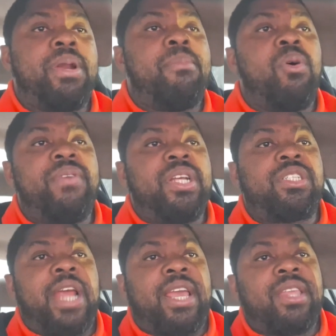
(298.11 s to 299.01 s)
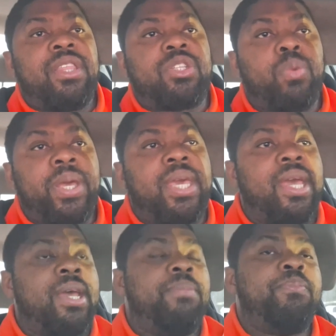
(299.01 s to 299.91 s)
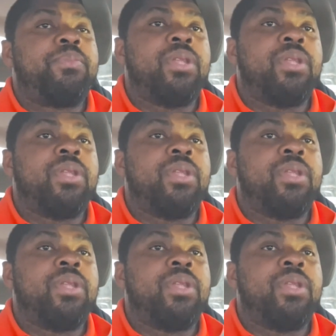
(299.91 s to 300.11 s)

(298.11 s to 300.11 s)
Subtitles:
bit of moving and shaking this weekend,